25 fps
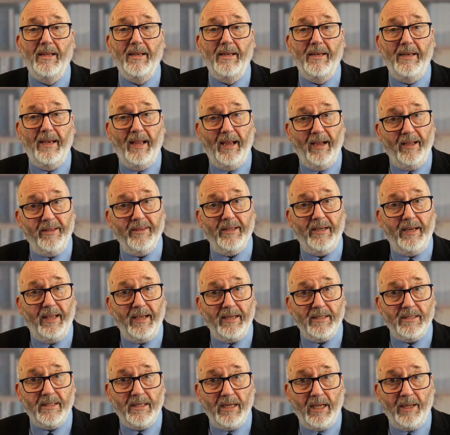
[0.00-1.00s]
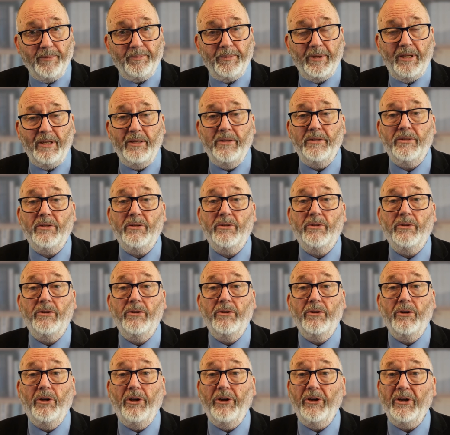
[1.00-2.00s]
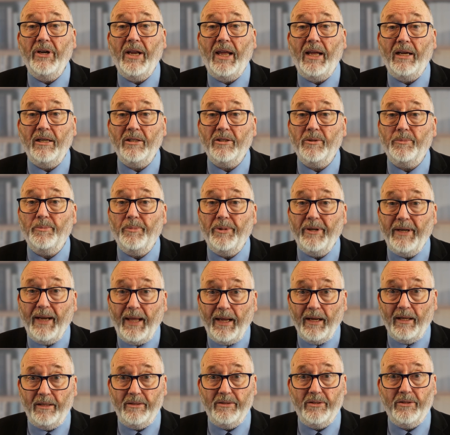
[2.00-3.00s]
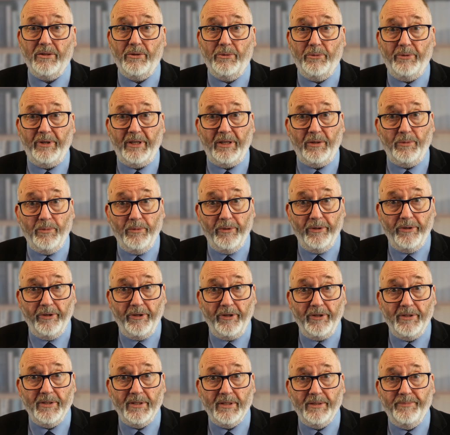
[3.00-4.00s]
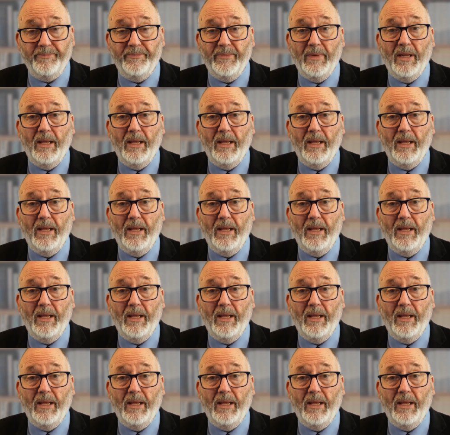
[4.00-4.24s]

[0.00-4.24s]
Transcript: Now the next step is to learn how to pronounce Greek words,